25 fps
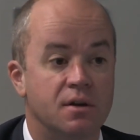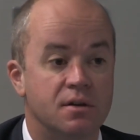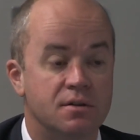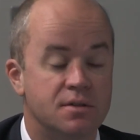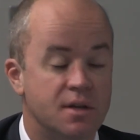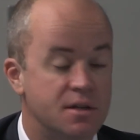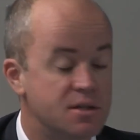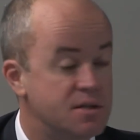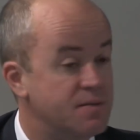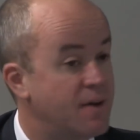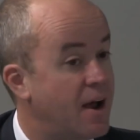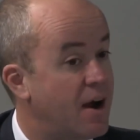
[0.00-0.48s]

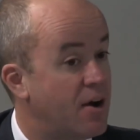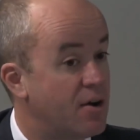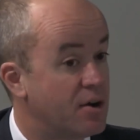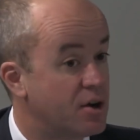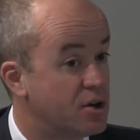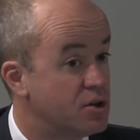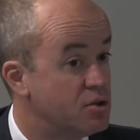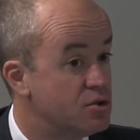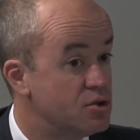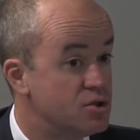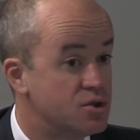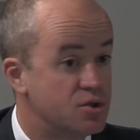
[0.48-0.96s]
sense of
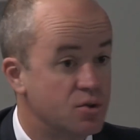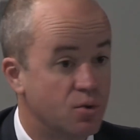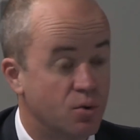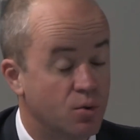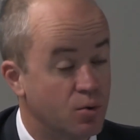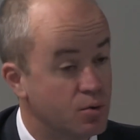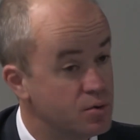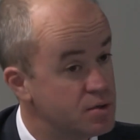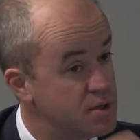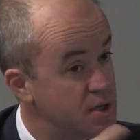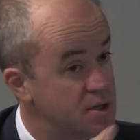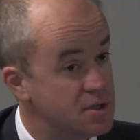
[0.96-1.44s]
arrogance
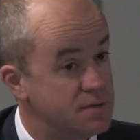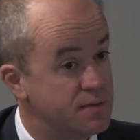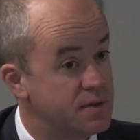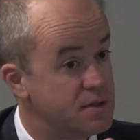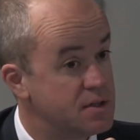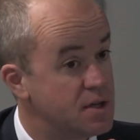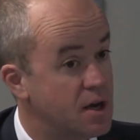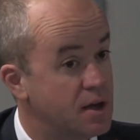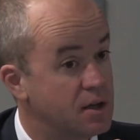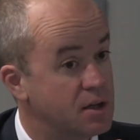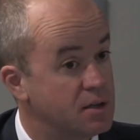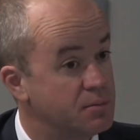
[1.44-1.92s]
or sense of
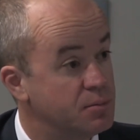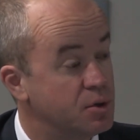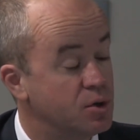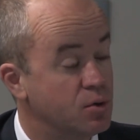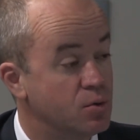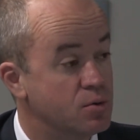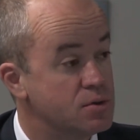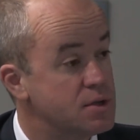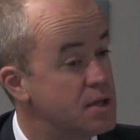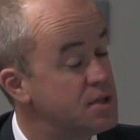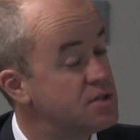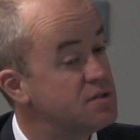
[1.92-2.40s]

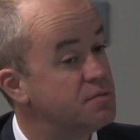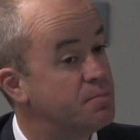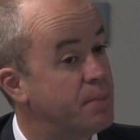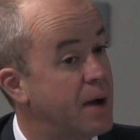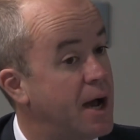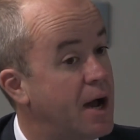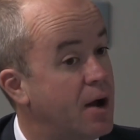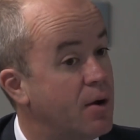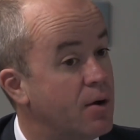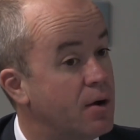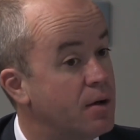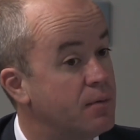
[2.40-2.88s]
entitlement or sense of
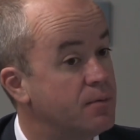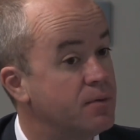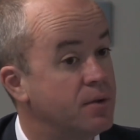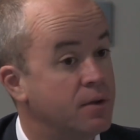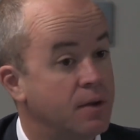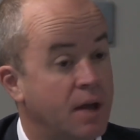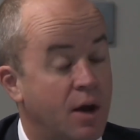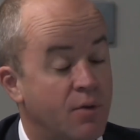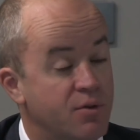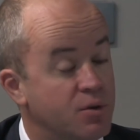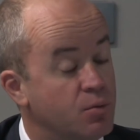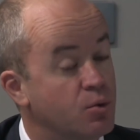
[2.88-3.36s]
power,
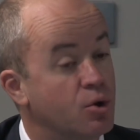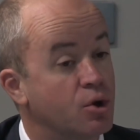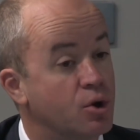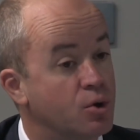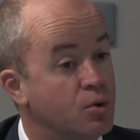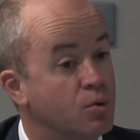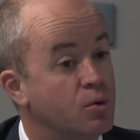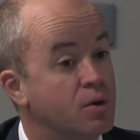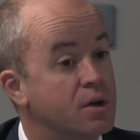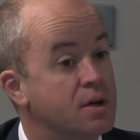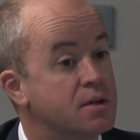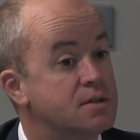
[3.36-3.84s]
however you want
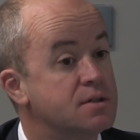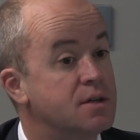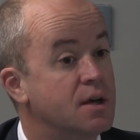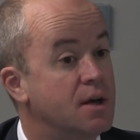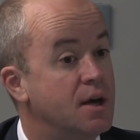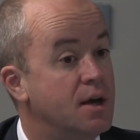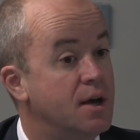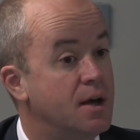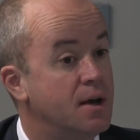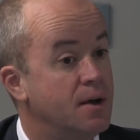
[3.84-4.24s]
to call it.